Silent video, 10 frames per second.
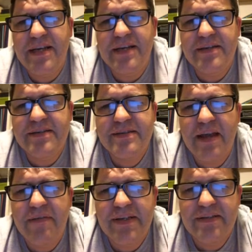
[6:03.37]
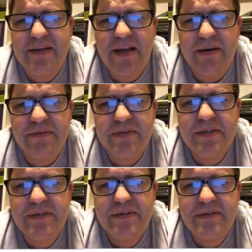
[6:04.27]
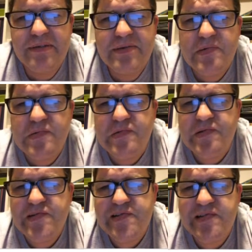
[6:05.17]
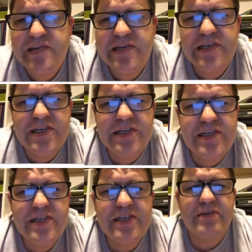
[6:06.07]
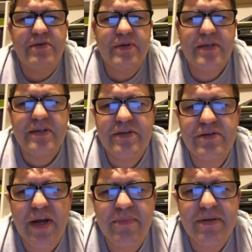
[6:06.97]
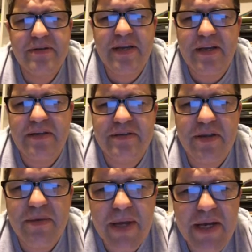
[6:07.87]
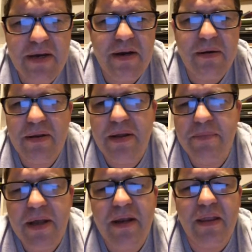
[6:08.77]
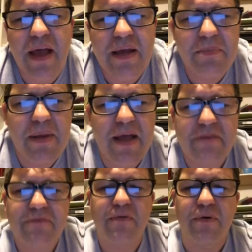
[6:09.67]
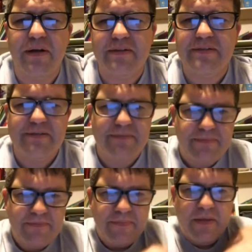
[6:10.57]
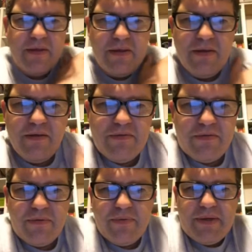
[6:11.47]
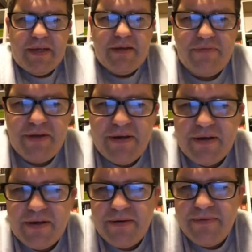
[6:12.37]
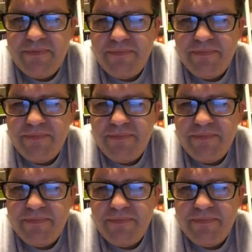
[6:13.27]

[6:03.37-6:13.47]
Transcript: in his savings account. Okay, and we want to describe this data. So they made a line plot for us. So what we have here